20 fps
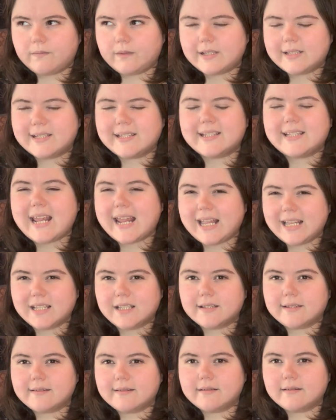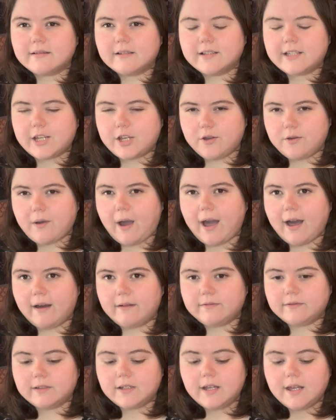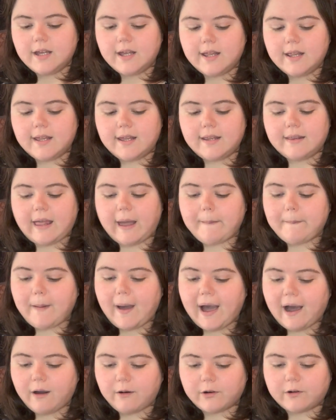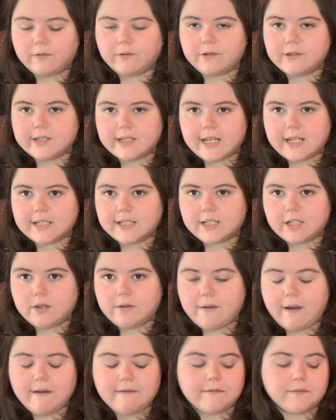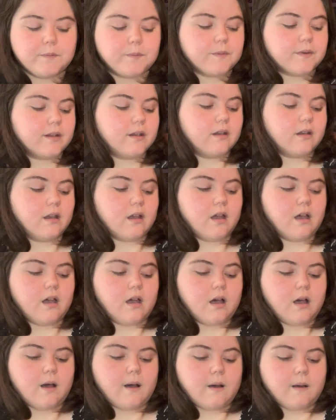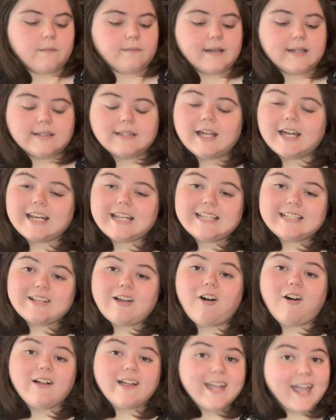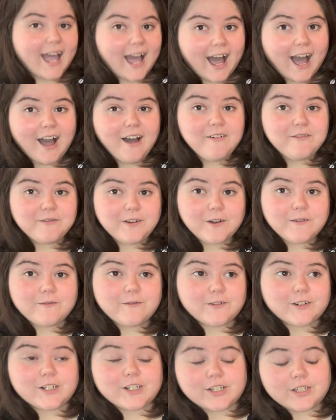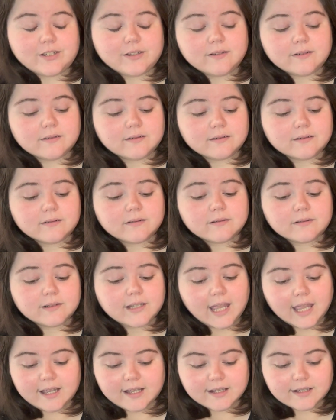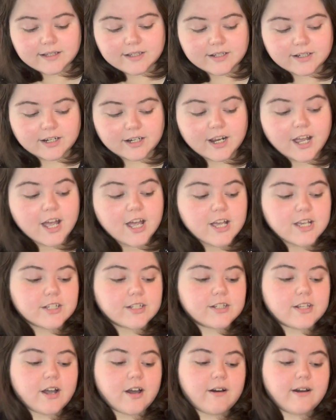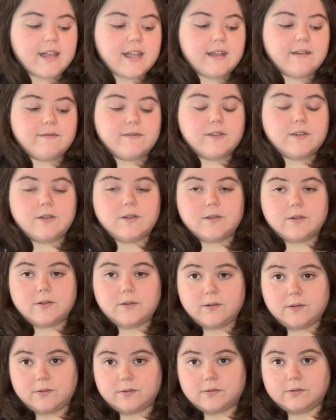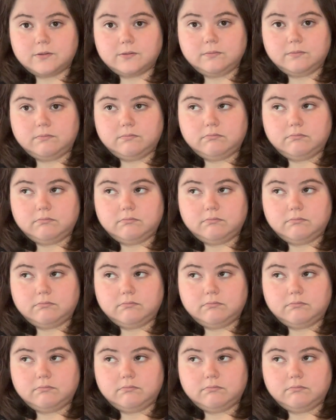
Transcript: stance that you have, and that powerful stance that you have. But that is all I have for you, Cancer. So if you